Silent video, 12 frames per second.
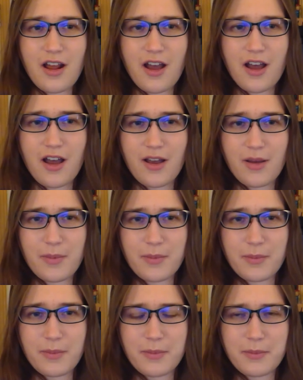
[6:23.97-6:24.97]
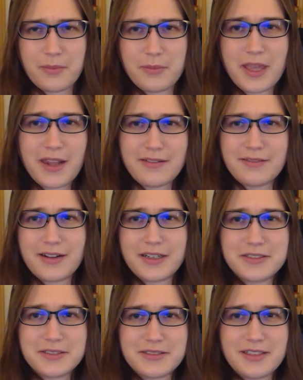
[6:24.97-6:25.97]
And
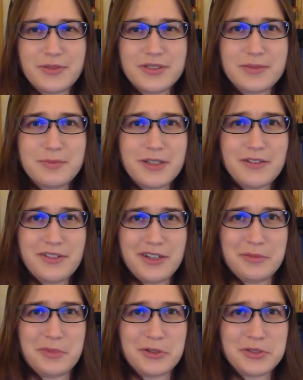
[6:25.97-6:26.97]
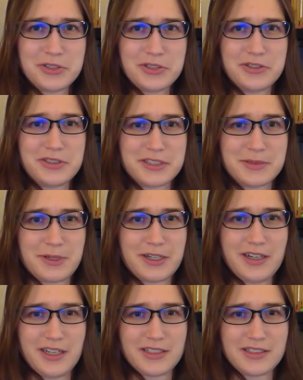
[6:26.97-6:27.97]
I just, it was a bit of an emotional
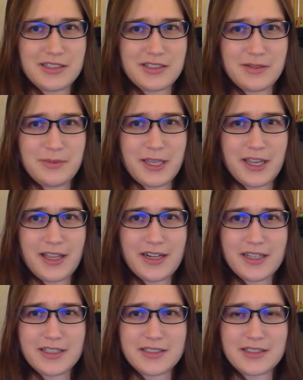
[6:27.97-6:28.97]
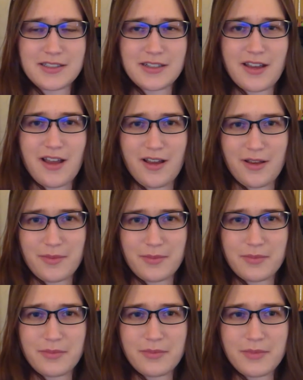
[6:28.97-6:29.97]
experience, to be honest. Mrs.